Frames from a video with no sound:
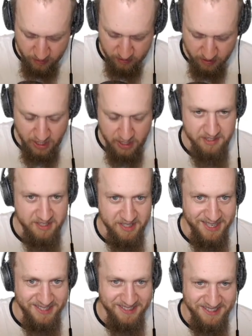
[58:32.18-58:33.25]

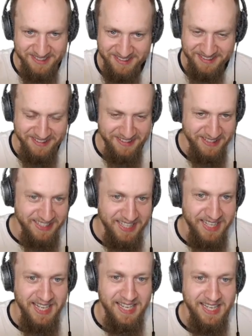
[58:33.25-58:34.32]
IceAnt
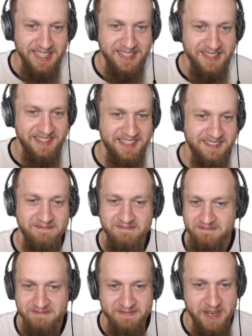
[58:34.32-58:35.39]
is
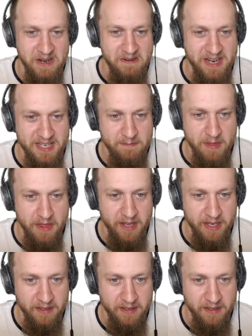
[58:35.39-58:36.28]
a random thing.